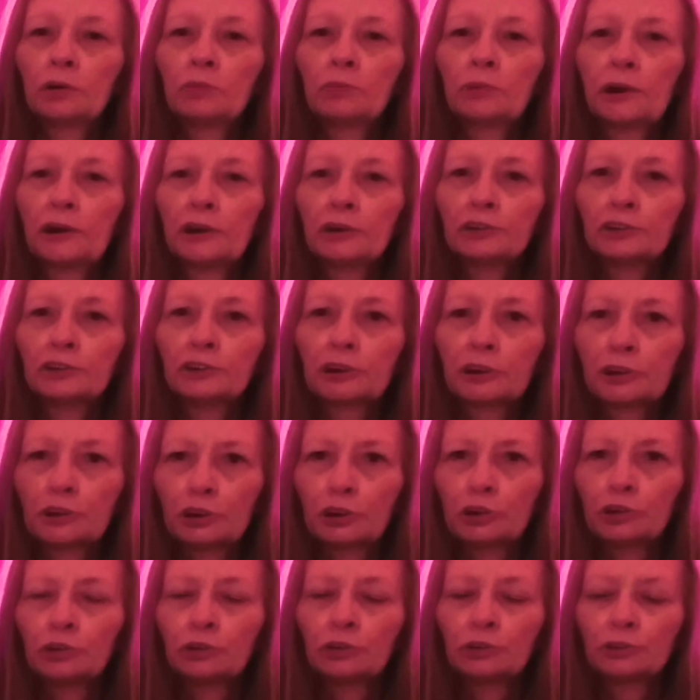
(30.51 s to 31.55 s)
My hair's not
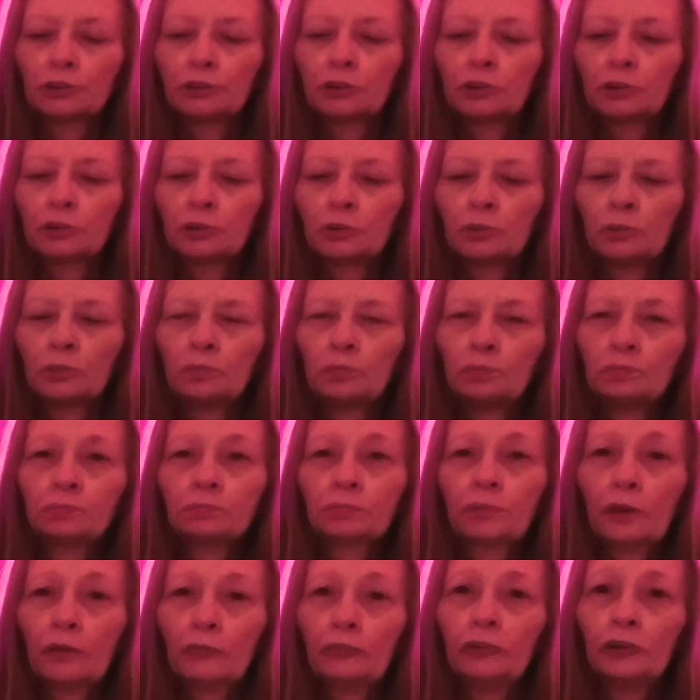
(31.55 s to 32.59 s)
curled, so
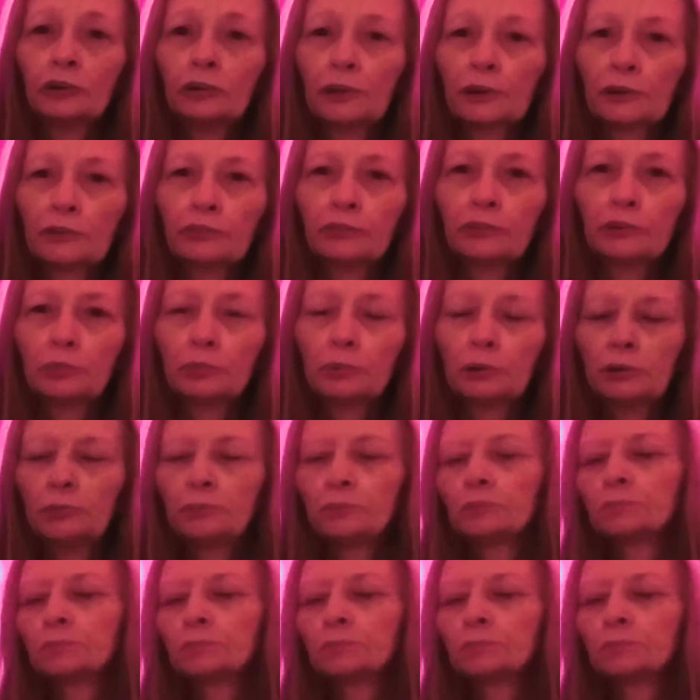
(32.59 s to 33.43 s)
I felt like filming.